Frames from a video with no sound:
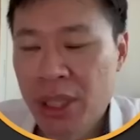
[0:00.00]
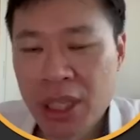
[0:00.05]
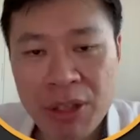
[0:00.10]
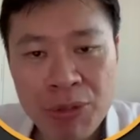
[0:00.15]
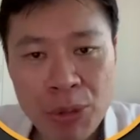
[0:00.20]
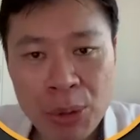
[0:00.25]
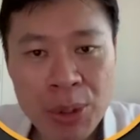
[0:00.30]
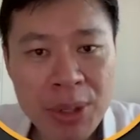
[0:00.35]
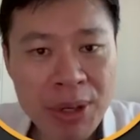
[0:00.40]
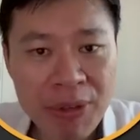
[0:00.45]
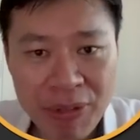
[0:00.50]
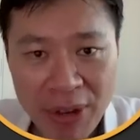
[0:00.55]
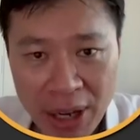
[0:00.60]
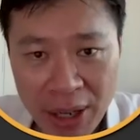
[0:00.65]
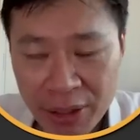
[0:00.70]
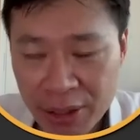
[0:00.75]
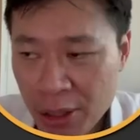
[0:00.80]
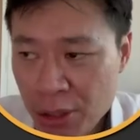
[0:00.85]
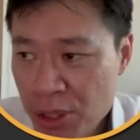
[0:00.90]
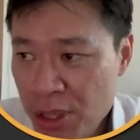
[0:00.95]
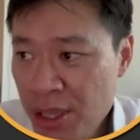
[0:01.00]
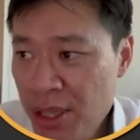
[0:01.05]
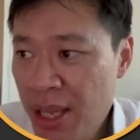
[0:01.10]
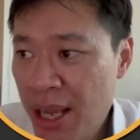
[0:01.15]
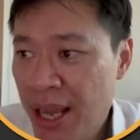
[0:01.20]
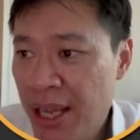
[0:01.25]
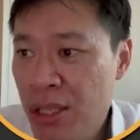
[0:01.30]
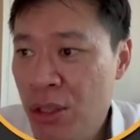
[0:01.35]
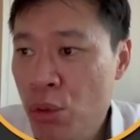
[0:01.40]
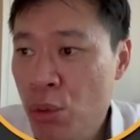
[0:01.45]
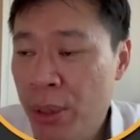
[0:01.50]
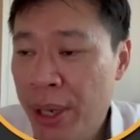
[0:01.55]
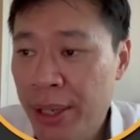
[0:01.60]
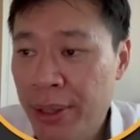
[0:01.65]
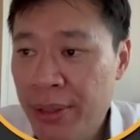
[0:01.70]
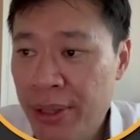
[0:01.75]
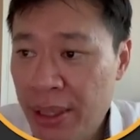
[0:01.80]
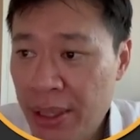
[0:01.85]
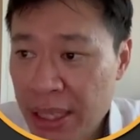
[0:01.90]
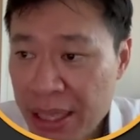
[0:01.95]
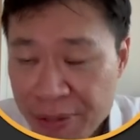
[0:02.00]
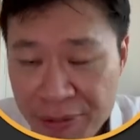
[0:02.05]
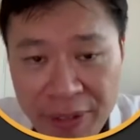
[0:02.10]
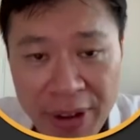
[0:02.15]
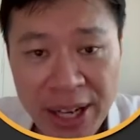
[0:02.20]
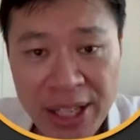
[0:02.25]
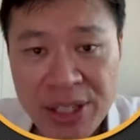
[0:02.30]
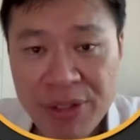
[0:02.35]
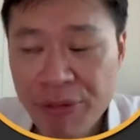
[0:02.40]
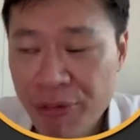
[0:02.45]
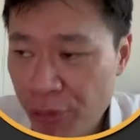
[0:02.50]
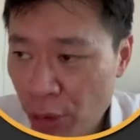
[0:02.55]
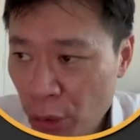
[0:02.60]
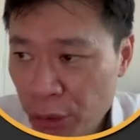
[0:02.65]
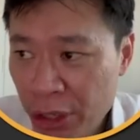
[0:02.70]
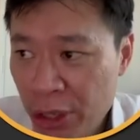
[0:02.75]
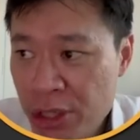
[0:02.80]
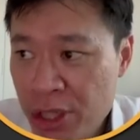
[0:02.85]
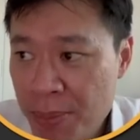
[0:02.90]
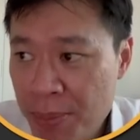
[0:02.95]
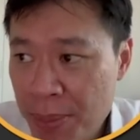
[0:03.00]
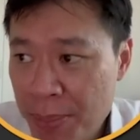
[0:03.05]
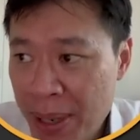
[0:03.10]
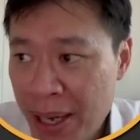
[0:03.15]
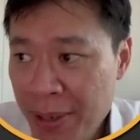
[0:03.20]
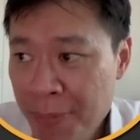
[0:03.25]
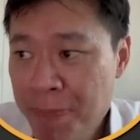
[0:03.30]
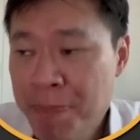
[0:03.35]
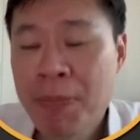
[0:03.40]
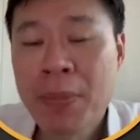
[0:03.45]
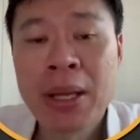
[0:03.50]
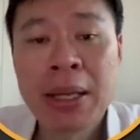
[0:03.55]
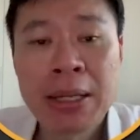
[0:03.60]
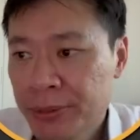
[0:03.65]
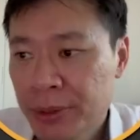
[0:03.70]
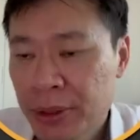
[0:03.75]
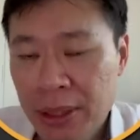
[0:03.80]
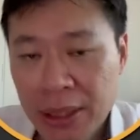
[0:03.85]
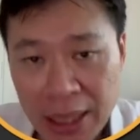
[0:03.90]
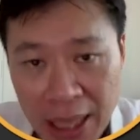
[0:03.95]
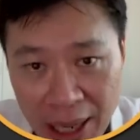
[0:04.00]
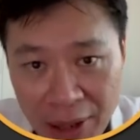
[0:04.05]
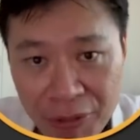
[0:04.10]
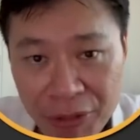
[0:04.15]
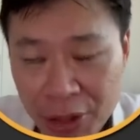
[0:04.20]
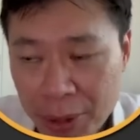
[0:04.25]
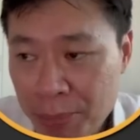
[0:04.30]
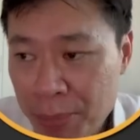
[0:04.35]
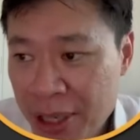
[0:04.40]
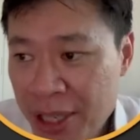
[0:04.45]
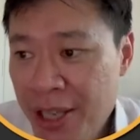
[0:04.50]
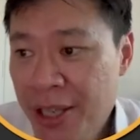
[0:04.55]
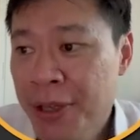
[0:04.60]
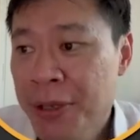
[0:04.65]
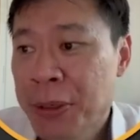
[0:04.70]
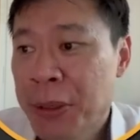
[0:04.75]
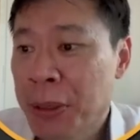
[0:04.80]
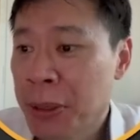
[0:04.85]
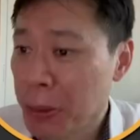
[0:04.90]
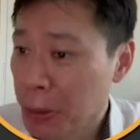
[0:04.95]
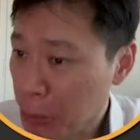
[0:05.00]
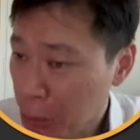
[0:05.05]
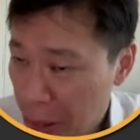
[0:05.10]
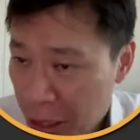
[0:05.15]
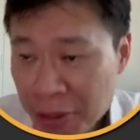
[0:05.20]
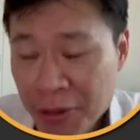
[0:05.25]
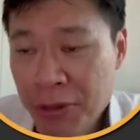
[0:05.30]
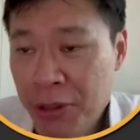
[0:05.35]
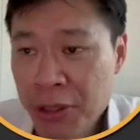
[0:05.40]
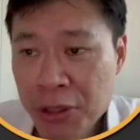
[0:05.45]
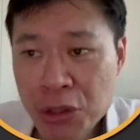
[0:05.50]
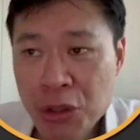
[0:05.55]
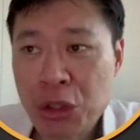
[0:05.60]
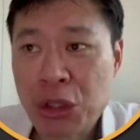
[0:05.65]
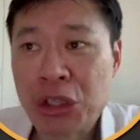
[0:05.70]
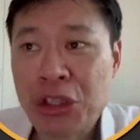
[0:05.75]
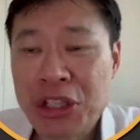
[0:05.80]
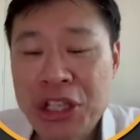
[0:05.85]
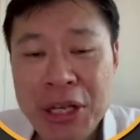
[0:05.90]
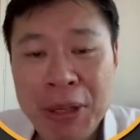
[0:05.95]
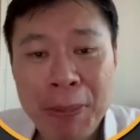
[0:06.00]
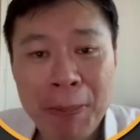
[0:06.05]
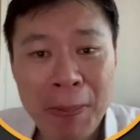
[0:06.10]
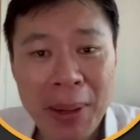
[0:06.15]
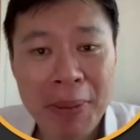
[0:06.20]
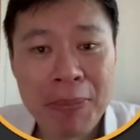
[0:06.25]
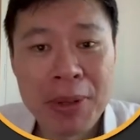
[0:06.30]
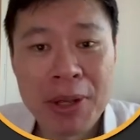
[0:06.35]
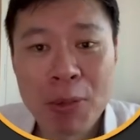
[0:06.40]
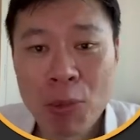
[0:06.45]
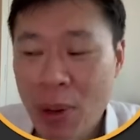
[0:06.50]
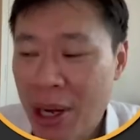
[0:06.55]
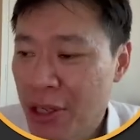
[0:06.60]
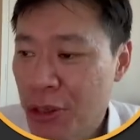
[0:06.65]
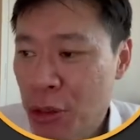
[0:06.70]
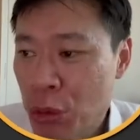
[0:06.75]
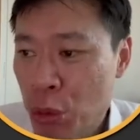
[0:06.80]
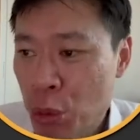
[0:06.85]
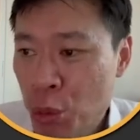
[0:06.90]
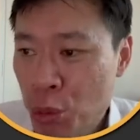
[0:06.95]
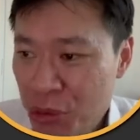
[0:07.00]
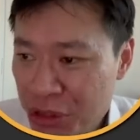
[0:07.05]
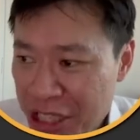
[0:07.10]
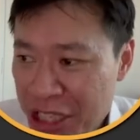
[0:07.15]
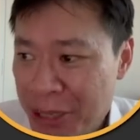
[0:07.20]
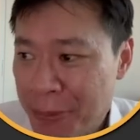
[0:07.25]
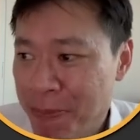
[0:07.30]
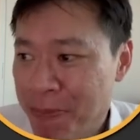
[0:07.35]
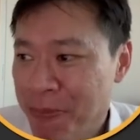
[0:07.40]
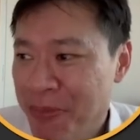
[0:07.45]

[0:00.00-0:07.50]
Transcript: If you only have 500,000 and you can invest 4,000 per month comfortably, then this journey might be what you need.